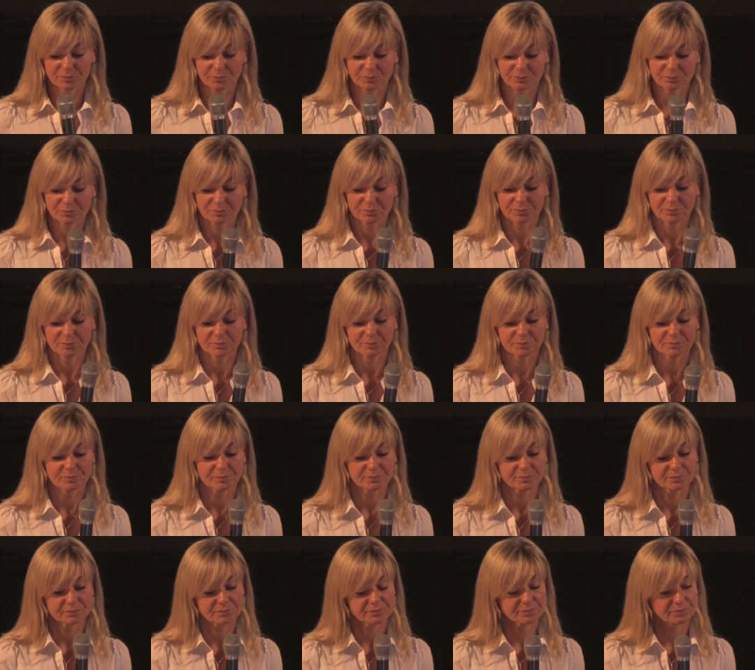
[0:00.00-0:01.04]

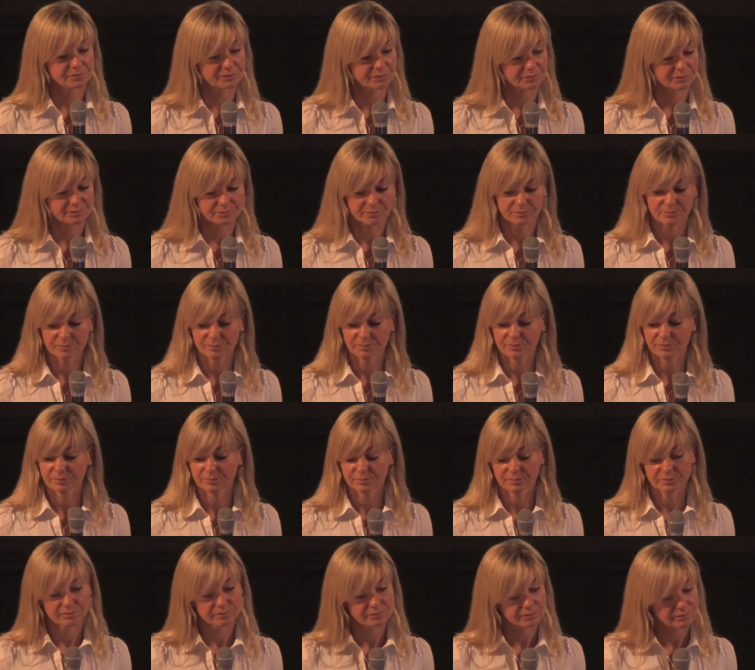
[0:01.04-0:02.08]

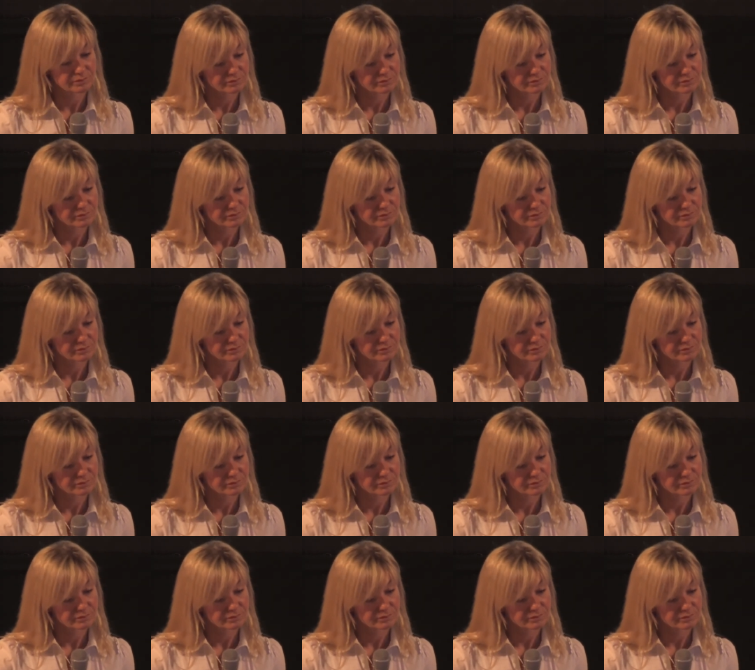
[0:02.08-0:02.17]
(no one is talking)